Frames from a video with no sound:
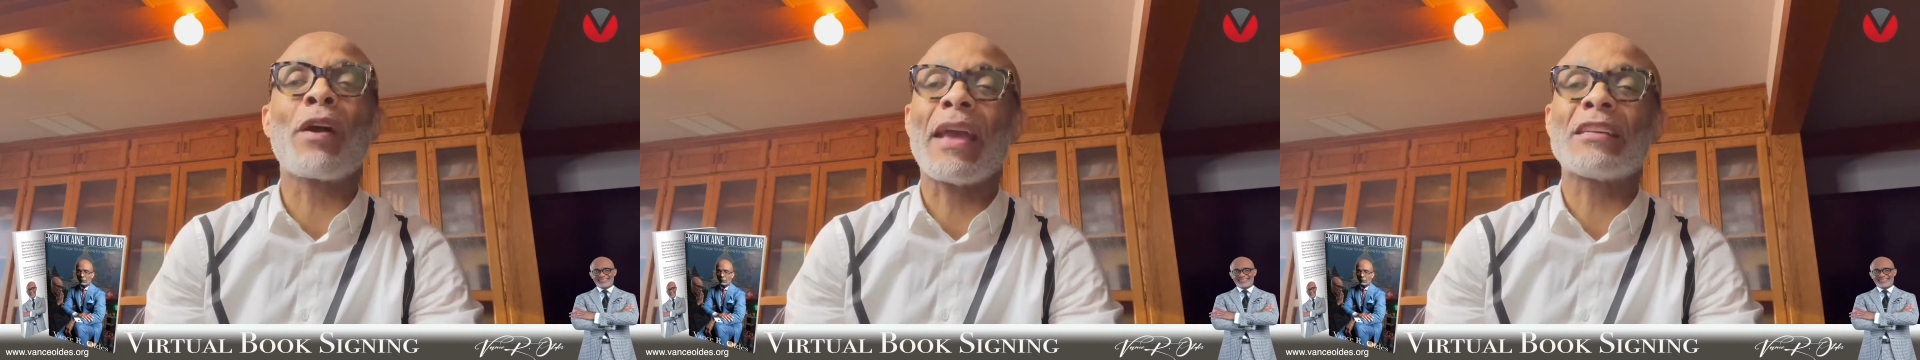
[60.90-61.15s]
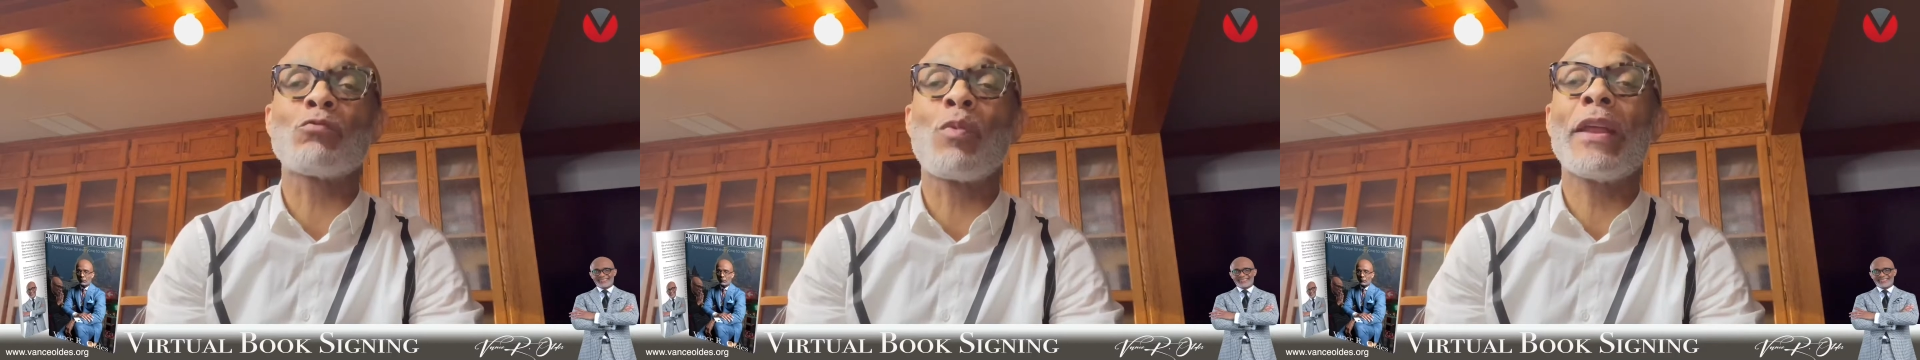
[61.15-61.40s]

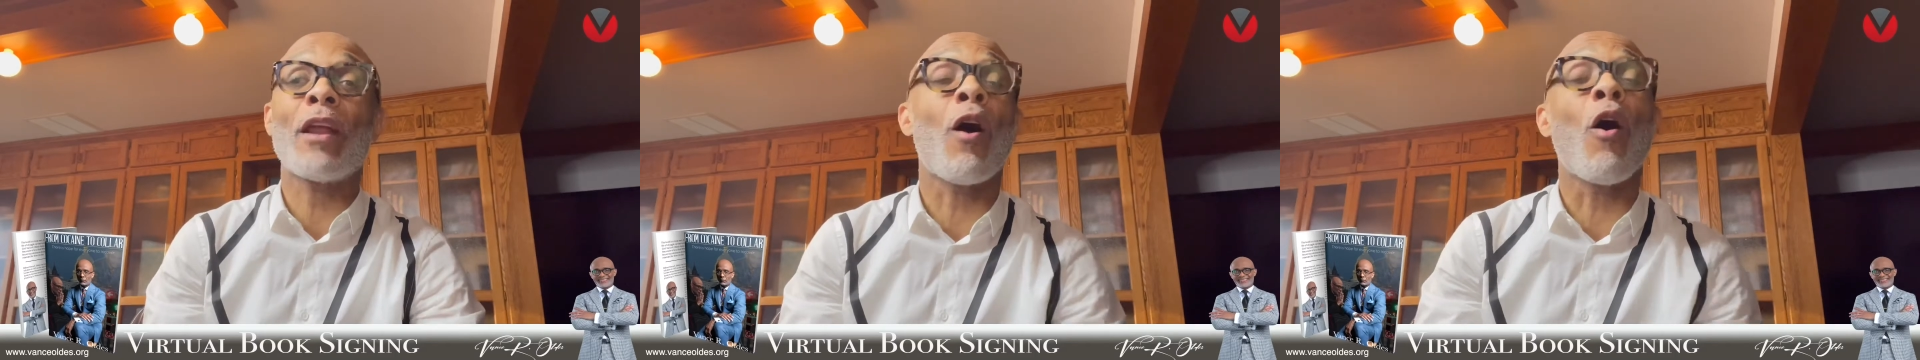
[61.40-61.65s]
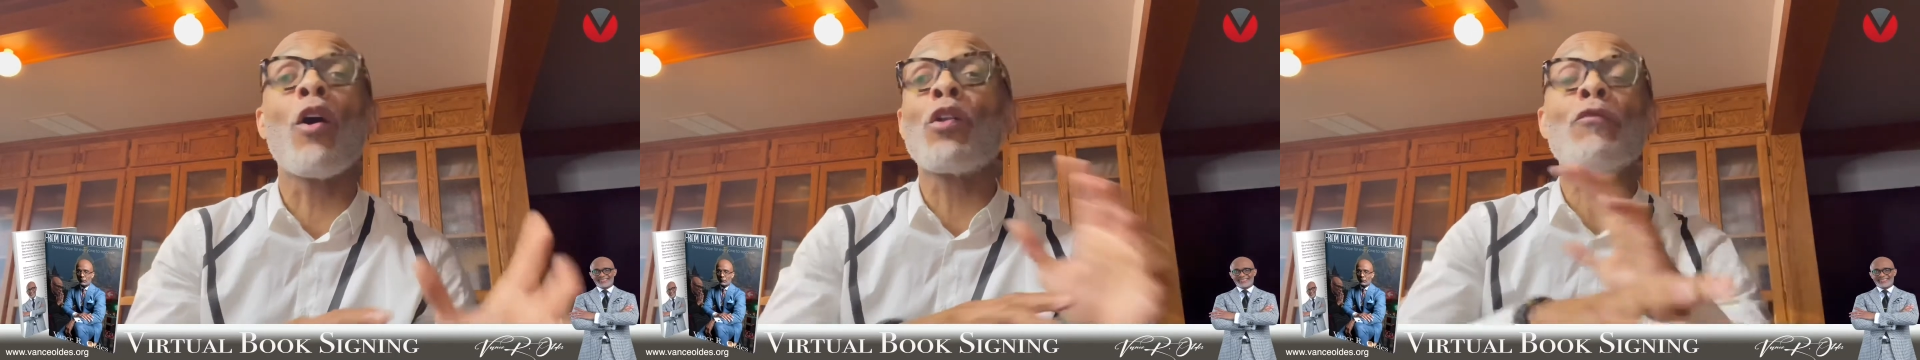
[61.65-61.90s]
has went
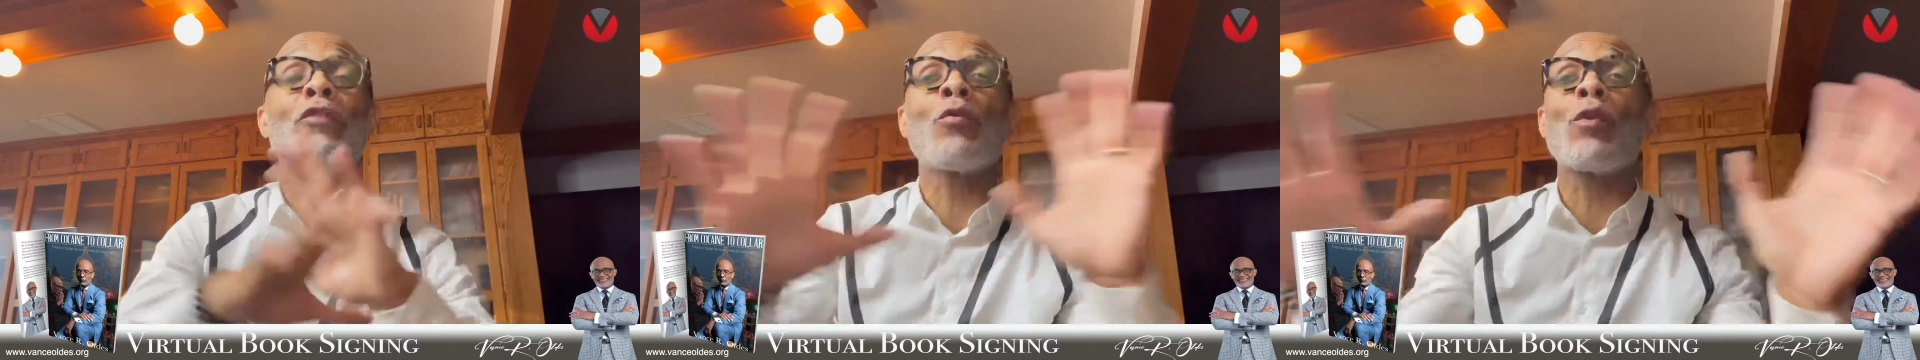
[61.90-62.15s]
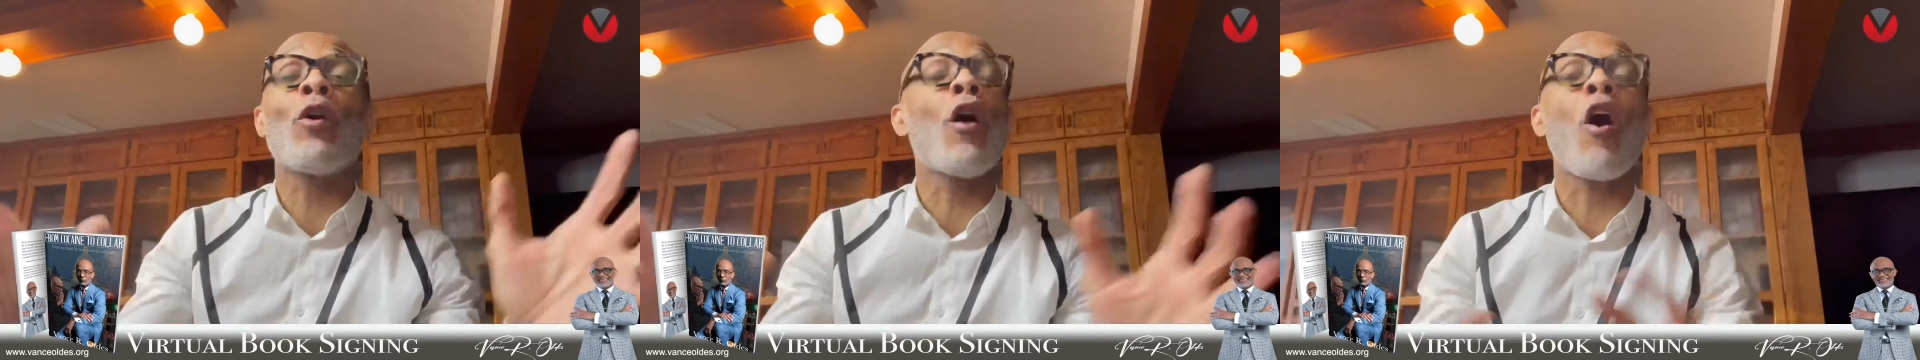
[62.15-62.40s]
all over the
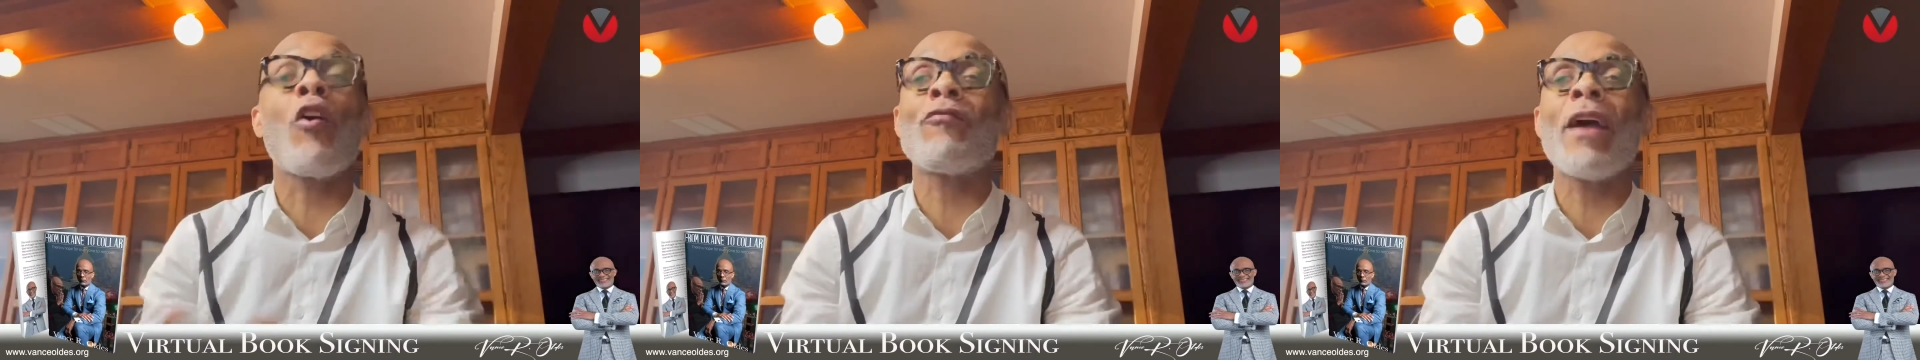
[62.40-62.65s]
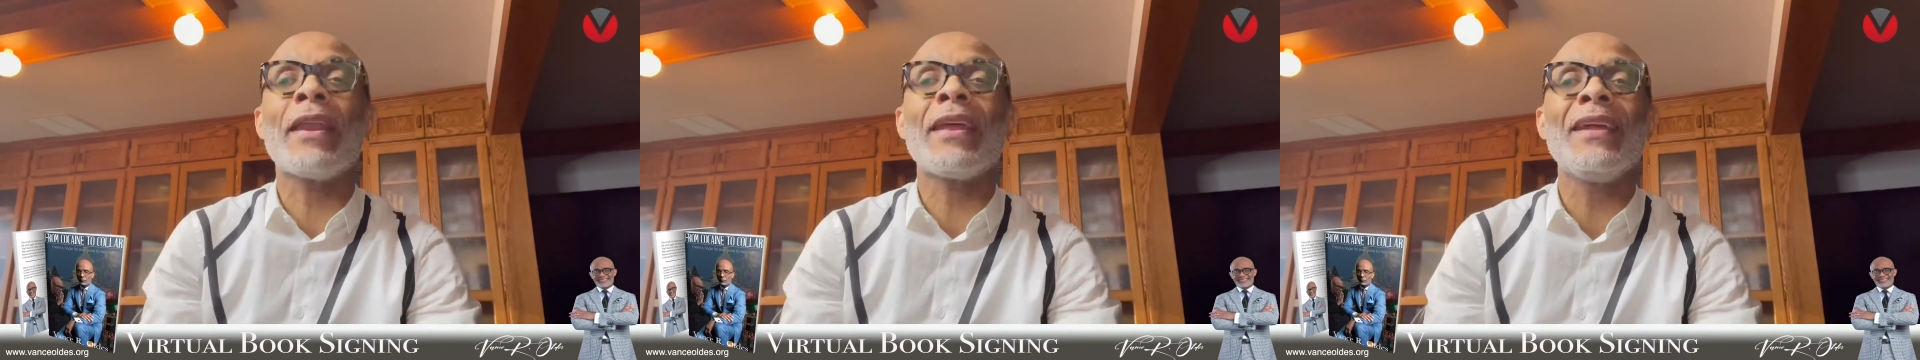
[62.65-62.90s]
world already,